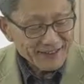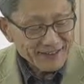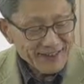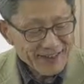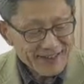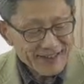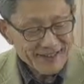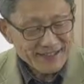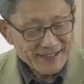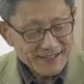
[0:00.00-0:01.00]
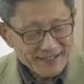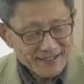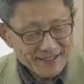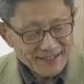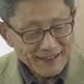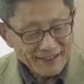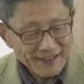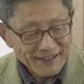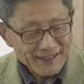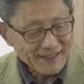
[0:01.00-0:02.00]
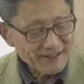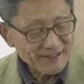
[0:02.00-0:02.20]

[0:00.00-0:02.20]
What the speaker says: This and this